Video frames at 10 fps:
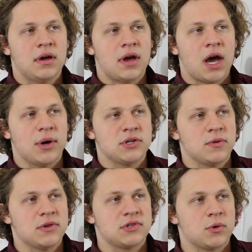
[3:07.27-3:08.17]
how I
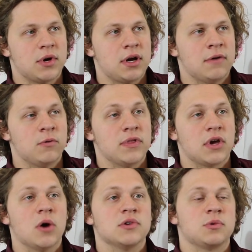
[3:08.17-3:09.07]
told the story of when the
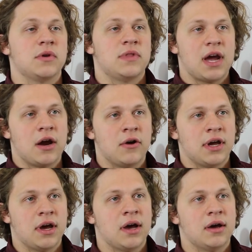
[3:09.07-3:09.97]
ghosts were in the
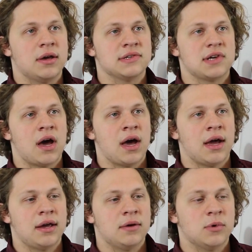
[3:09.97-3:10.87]
area is
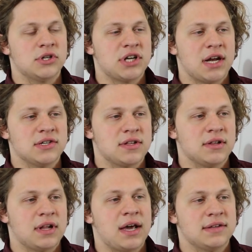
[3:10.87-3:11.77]
I would change the
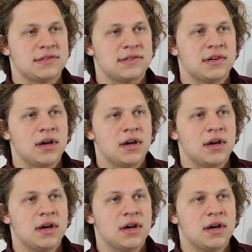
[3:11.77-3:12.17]
lights